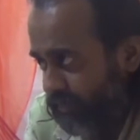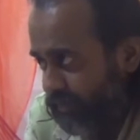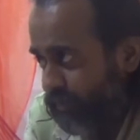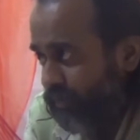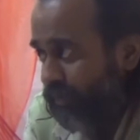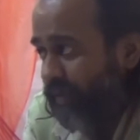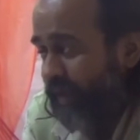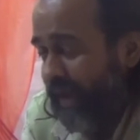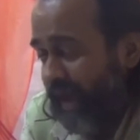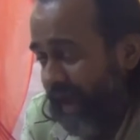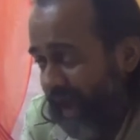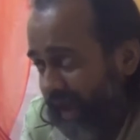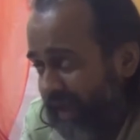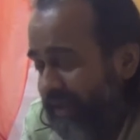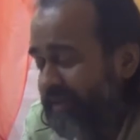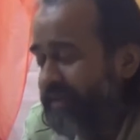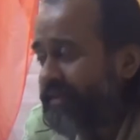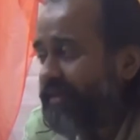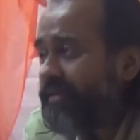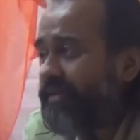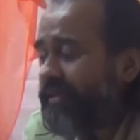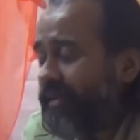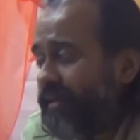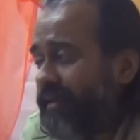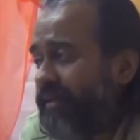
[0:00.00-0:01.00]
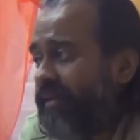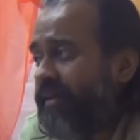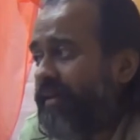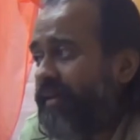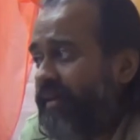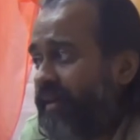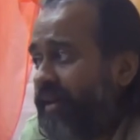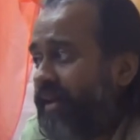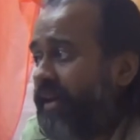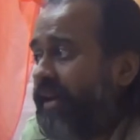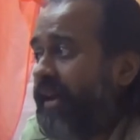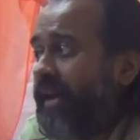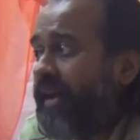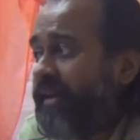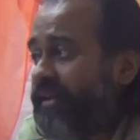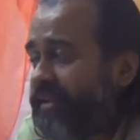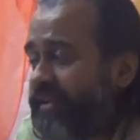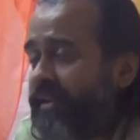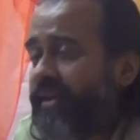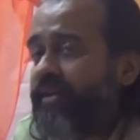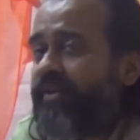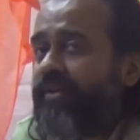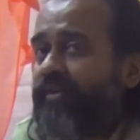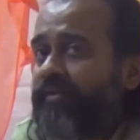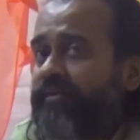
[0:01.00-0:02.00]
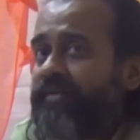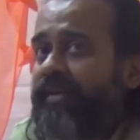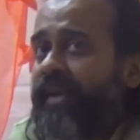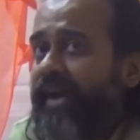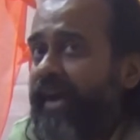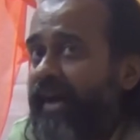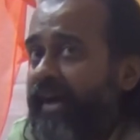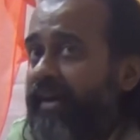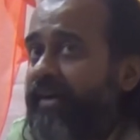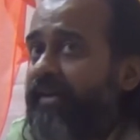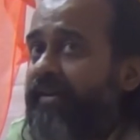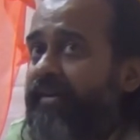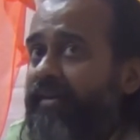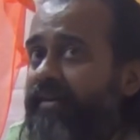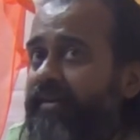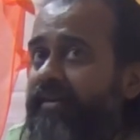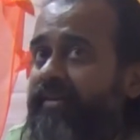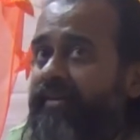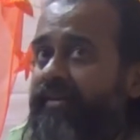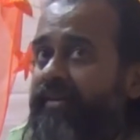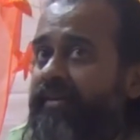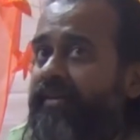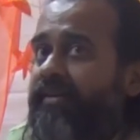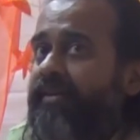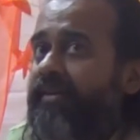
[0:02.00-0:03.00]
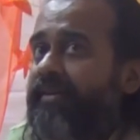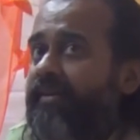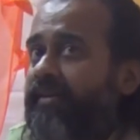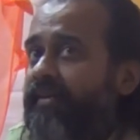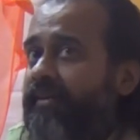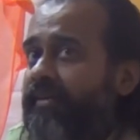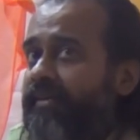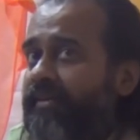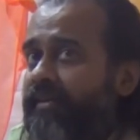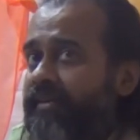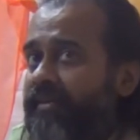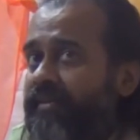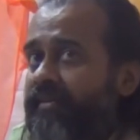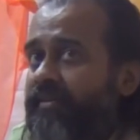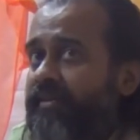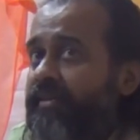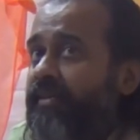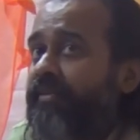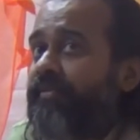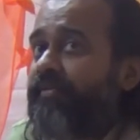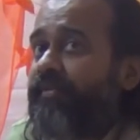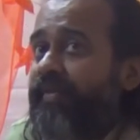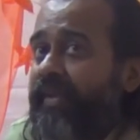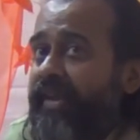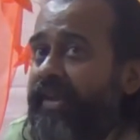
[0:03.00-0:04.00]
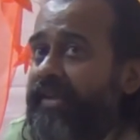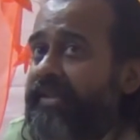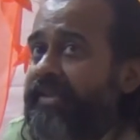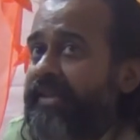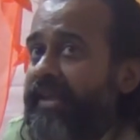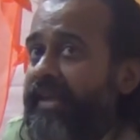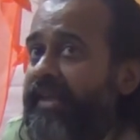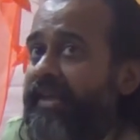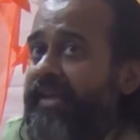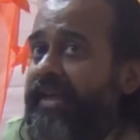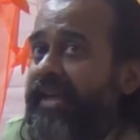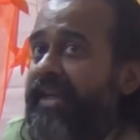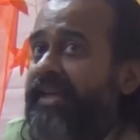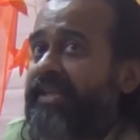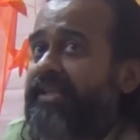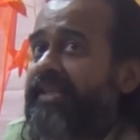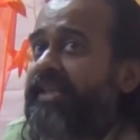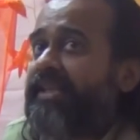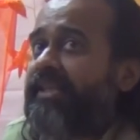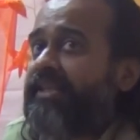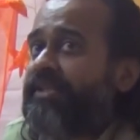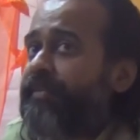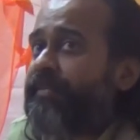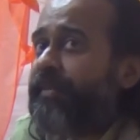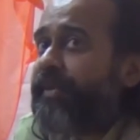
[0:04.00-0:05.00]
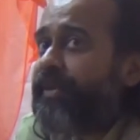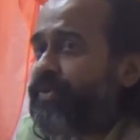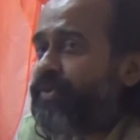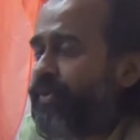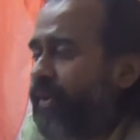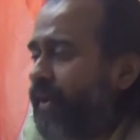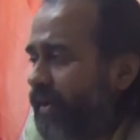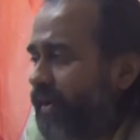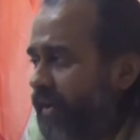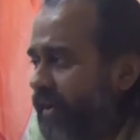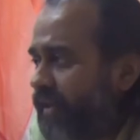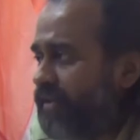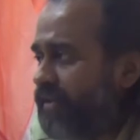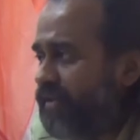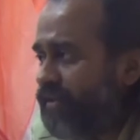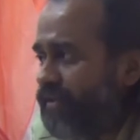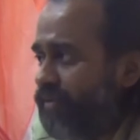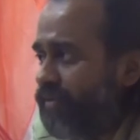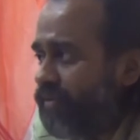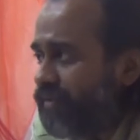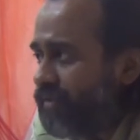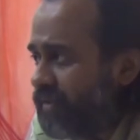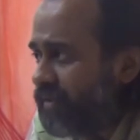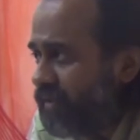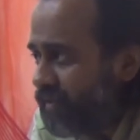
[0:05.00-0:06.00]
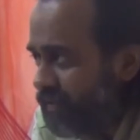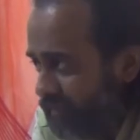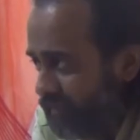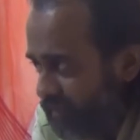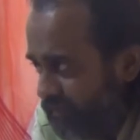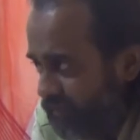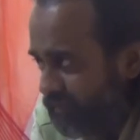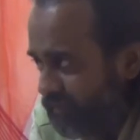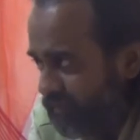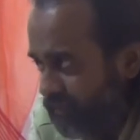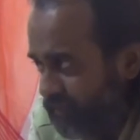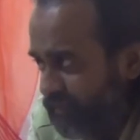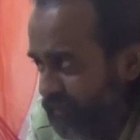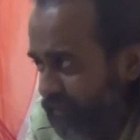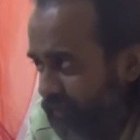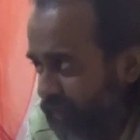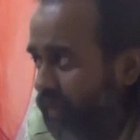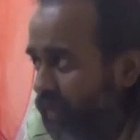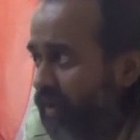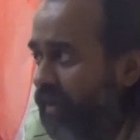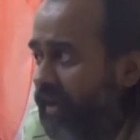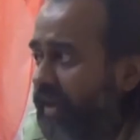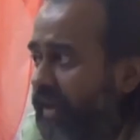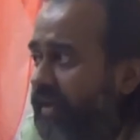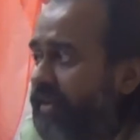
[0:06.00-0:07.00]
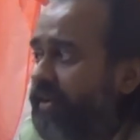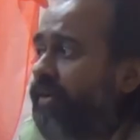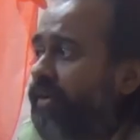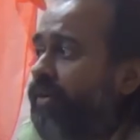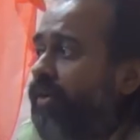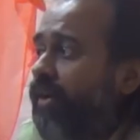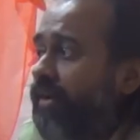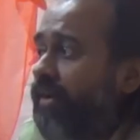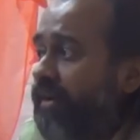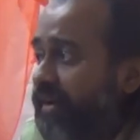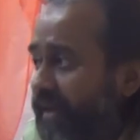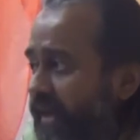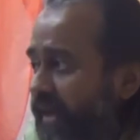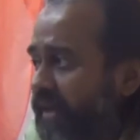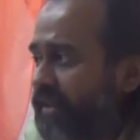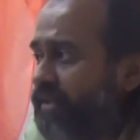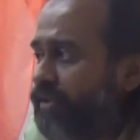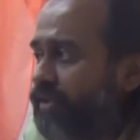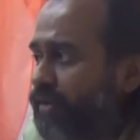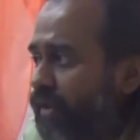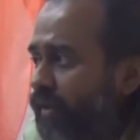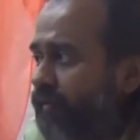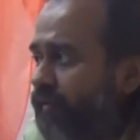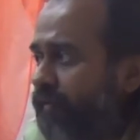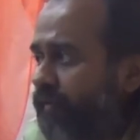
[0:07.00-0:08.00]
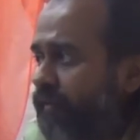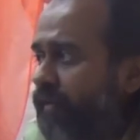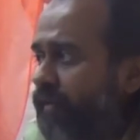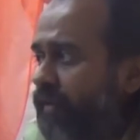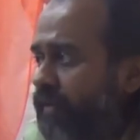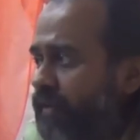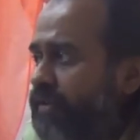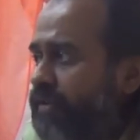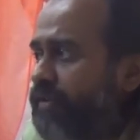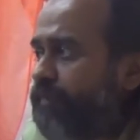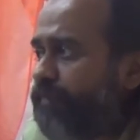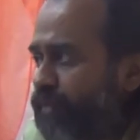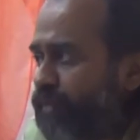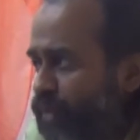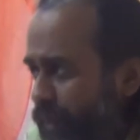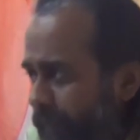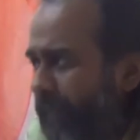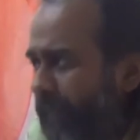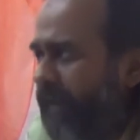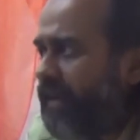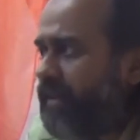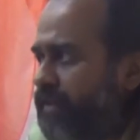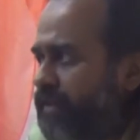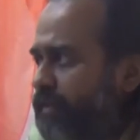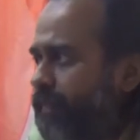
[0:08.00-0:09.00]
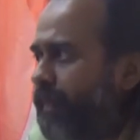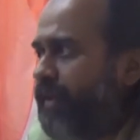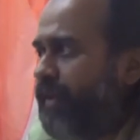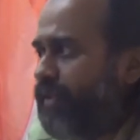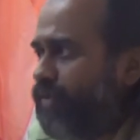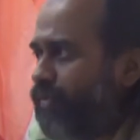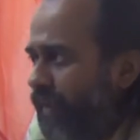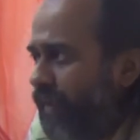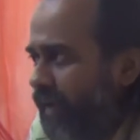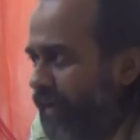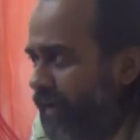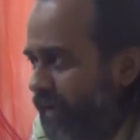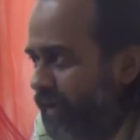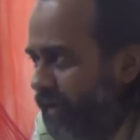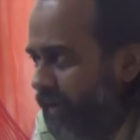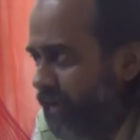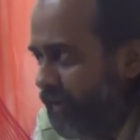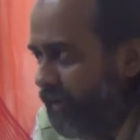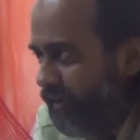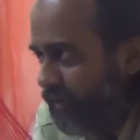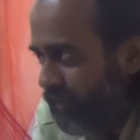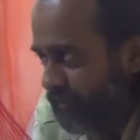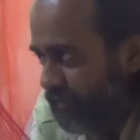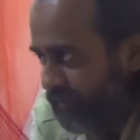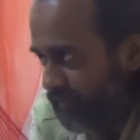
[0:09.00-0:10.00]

so, as a negation of that, the phrase intelligent spirituality is used only in the context of stupid spirituality.